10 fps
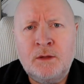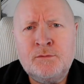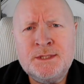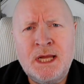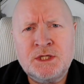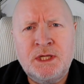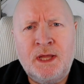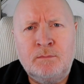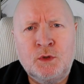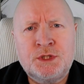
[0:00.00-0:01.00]
Now there isn't
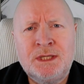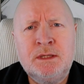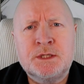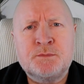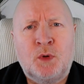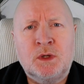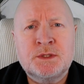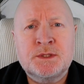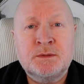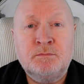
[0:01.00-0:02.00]
actually that much in this
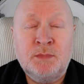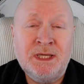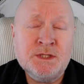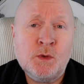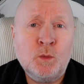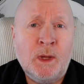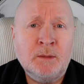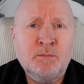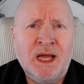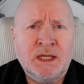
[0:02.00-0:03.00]
box, but it is all
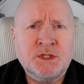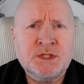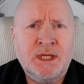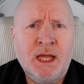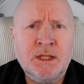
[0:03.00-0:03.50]
well packaged